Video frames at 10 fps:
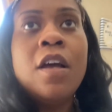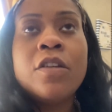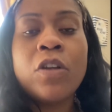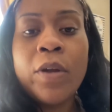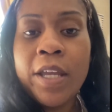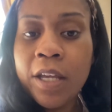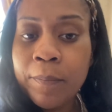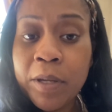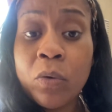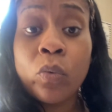so he can
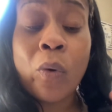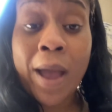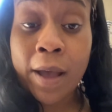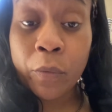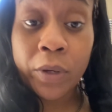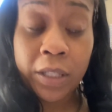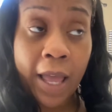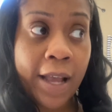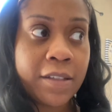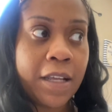be
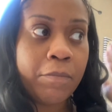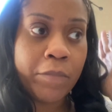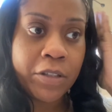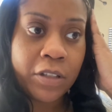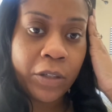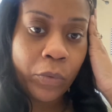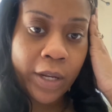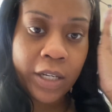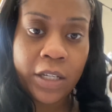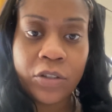relaxed and mentally
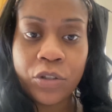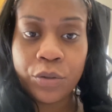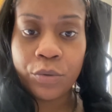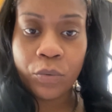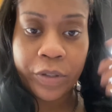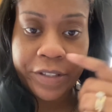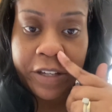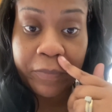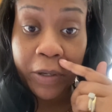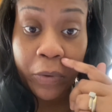ready to
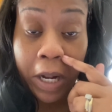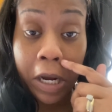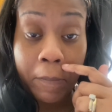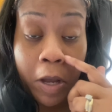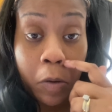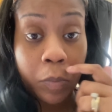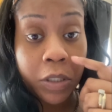receive me when I come home.